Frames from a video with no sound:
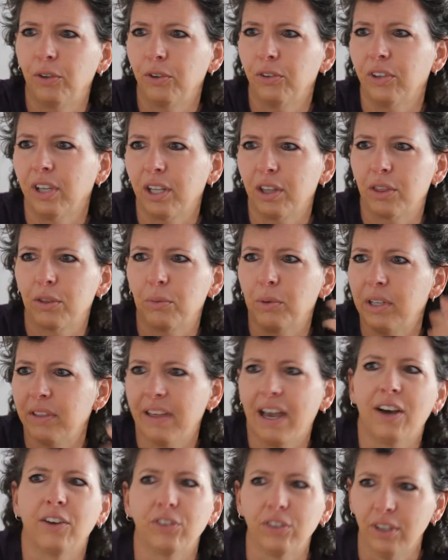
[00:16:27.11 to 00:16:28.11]
There's like
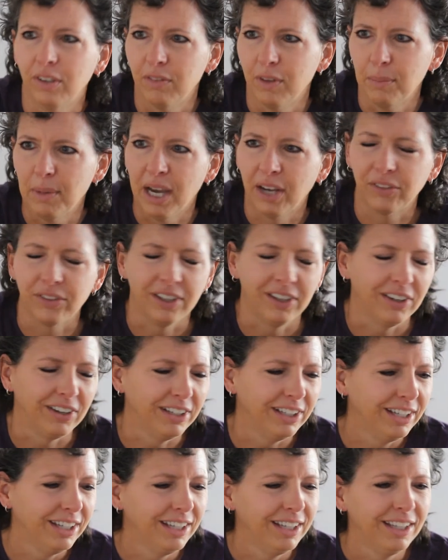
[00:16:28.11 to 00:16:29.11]
3,000 of them out there
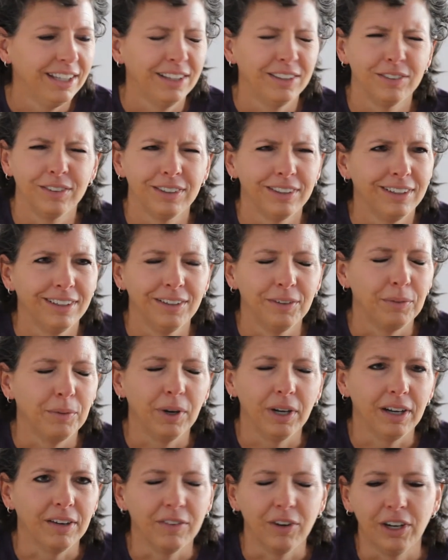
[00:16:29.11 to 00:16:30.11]
and
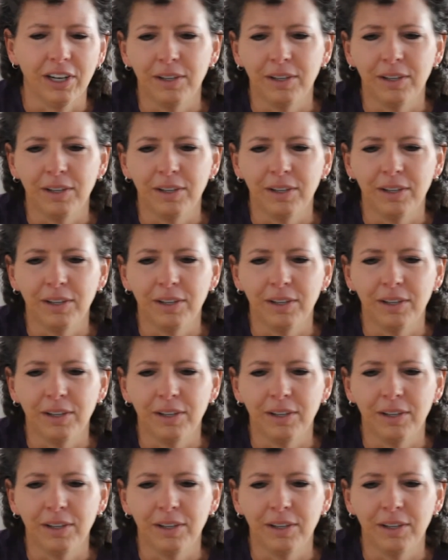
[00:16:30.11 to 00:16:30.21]
whatever.